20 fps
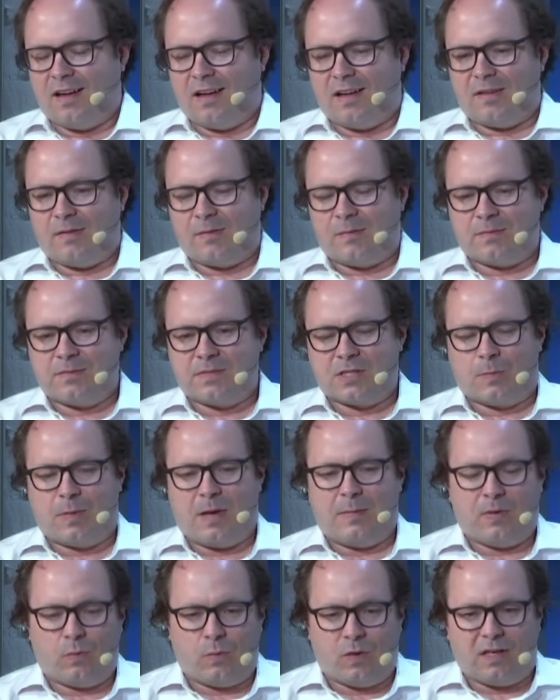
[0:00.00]

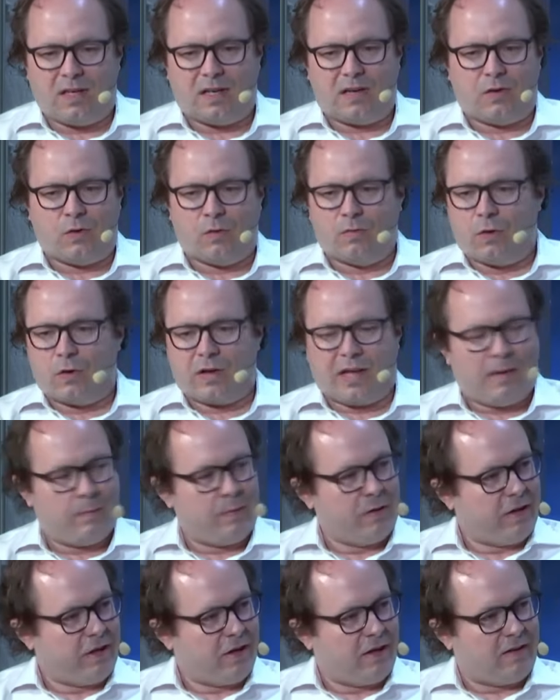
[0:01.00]
So maybe we need a new
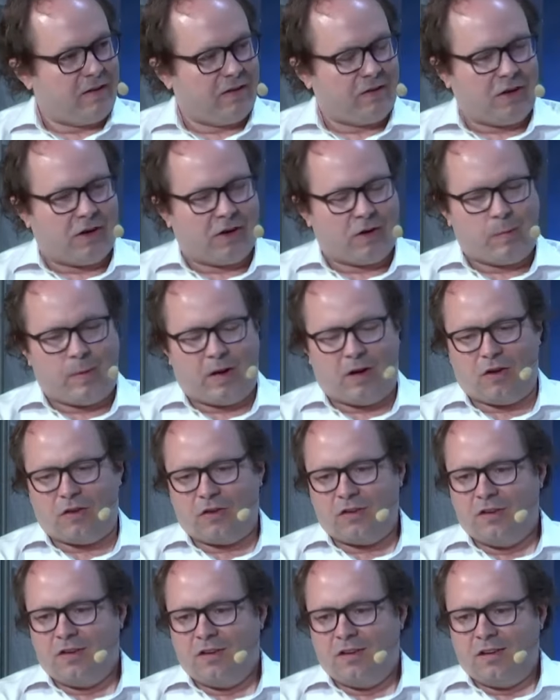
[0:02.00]
vocabulary to talk
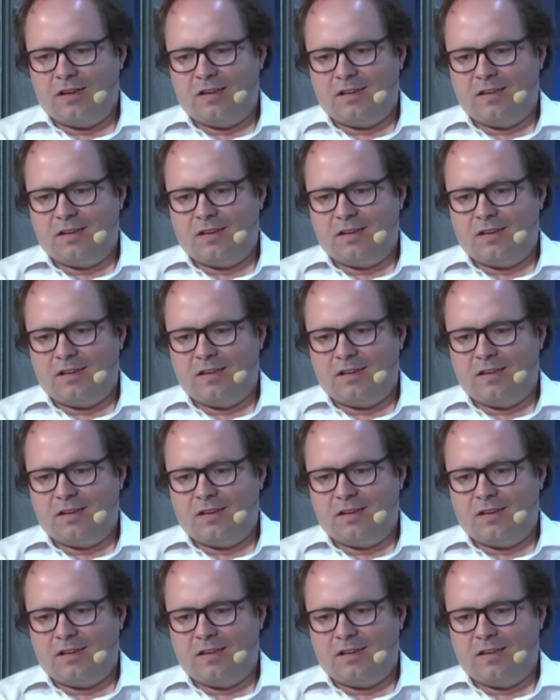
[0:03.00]
about,